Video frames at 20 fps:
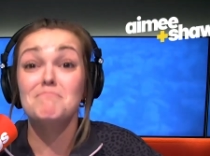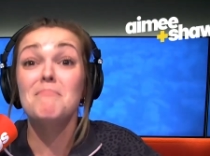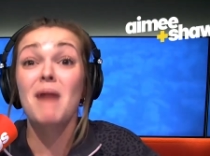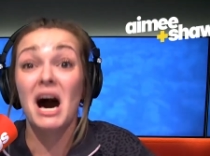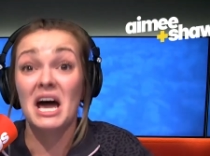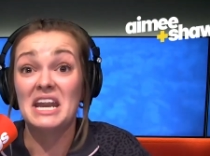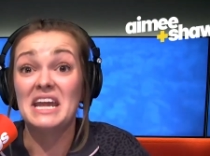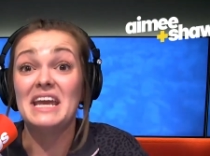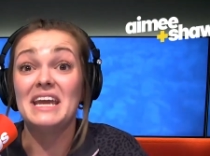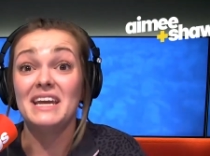
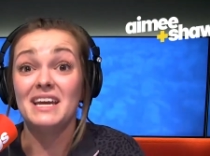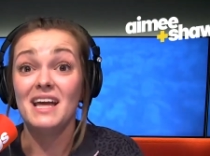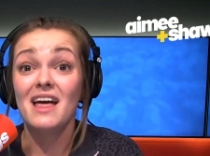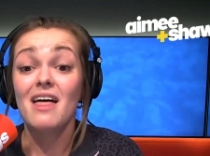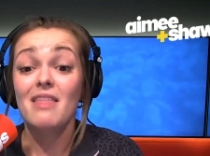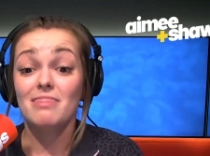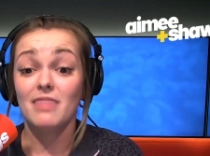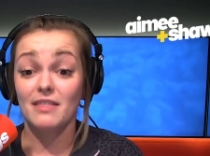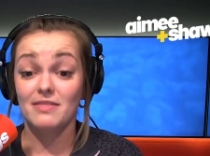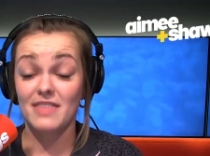
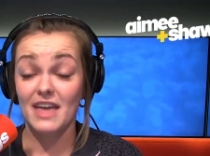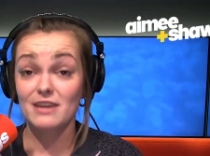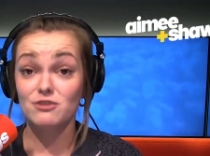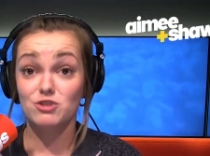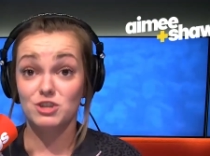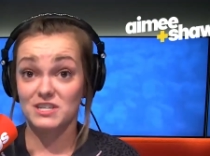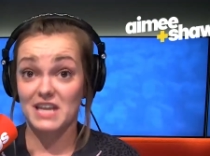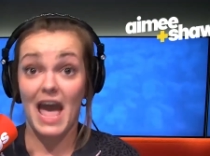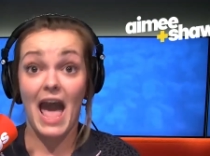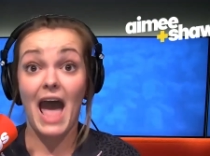money that they
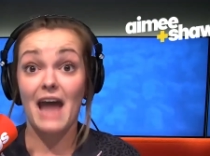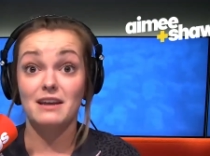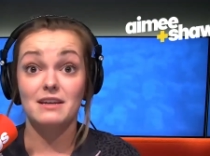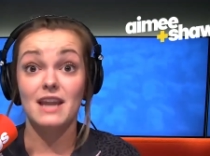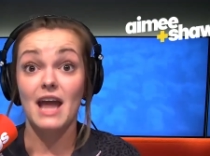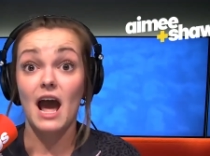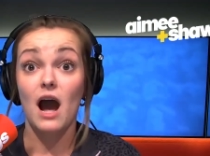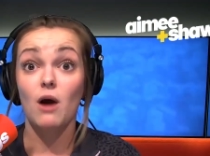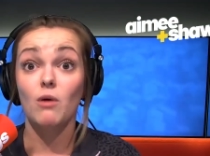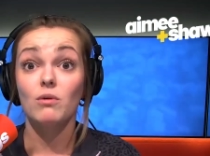just had
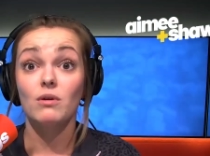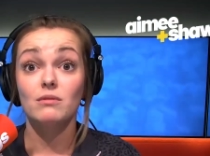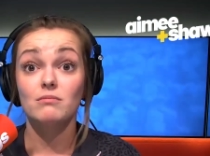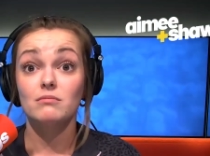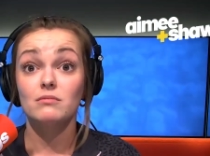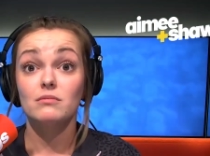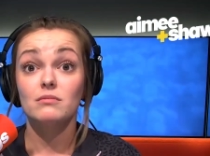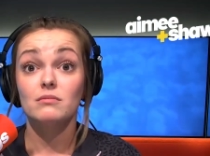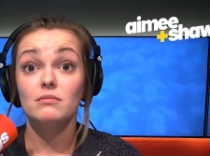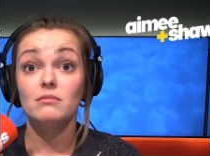now.
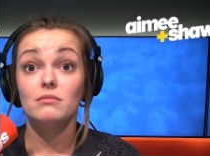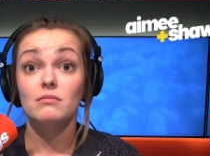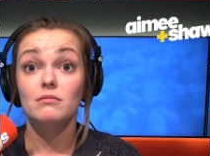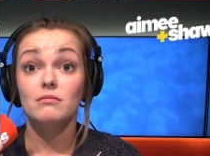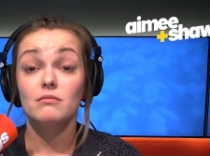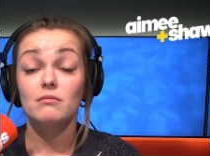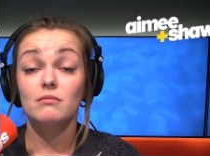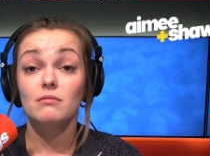So